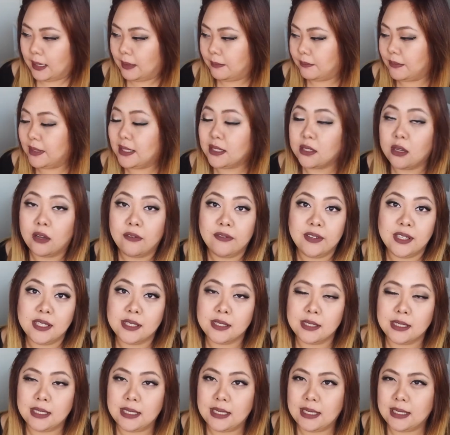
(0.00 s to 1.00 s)
This
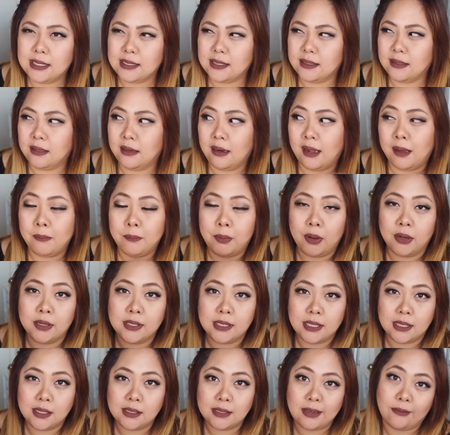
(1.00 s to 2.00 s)
obviously isn't an
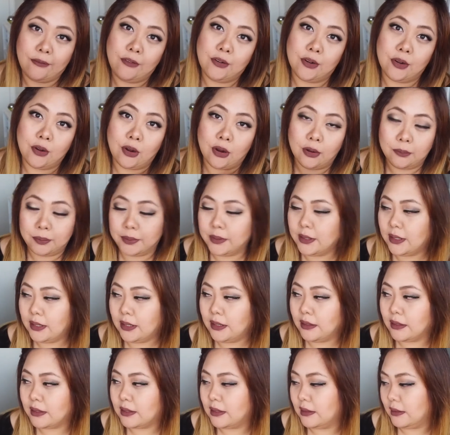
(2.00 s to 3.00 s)
unboxing because I've already opened
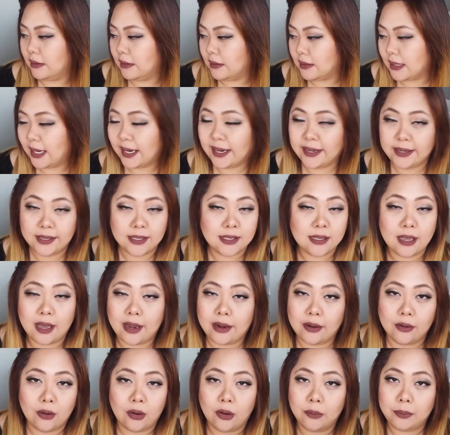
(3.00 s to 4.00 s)
it because I get
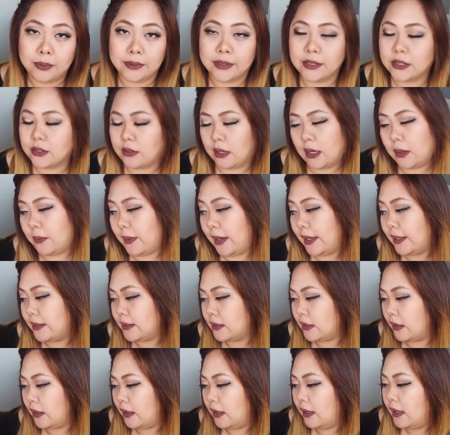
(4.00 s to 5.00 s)
excited and open it straight away.
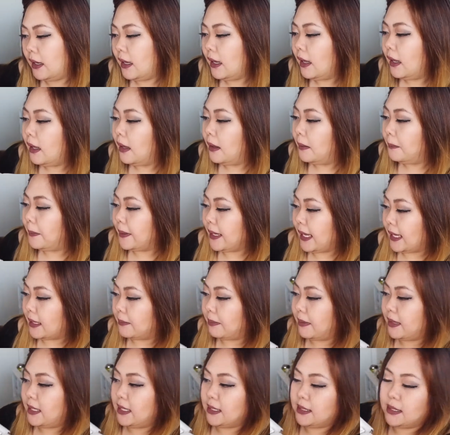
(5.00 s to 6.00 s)
So but yeah,
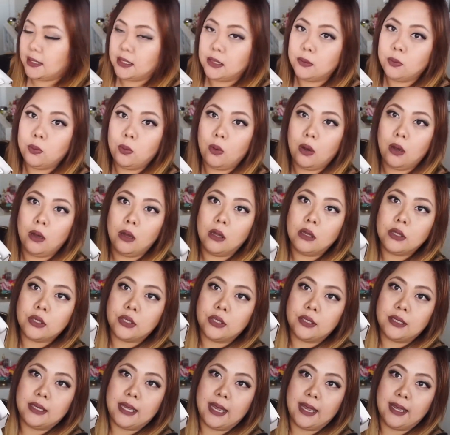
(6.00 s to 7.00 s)
but this is what
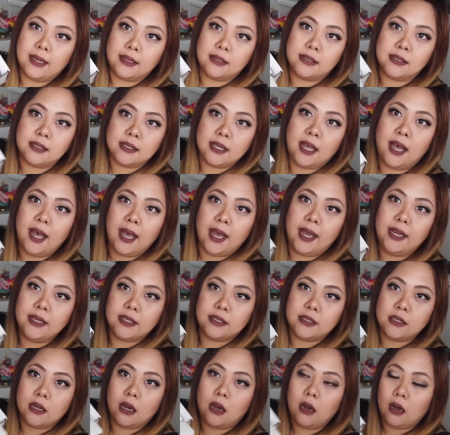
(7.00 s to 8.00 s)
you get inside,
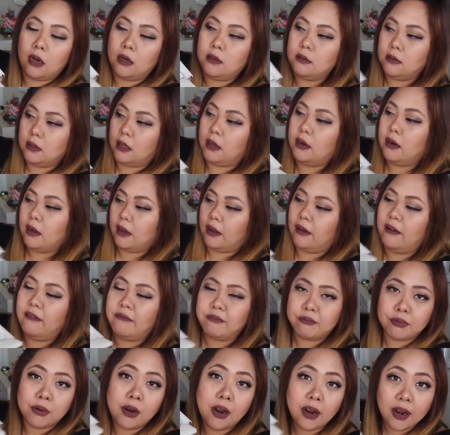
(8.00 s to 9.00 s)
just a whole lot
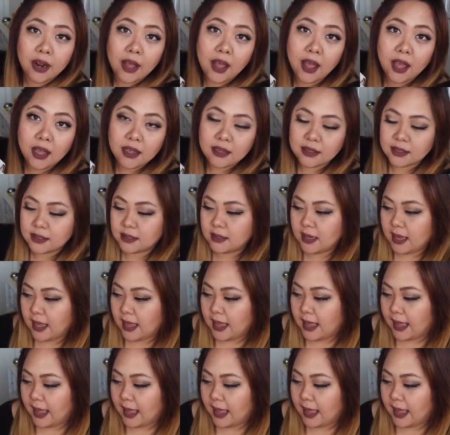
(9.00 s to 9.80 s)
of products.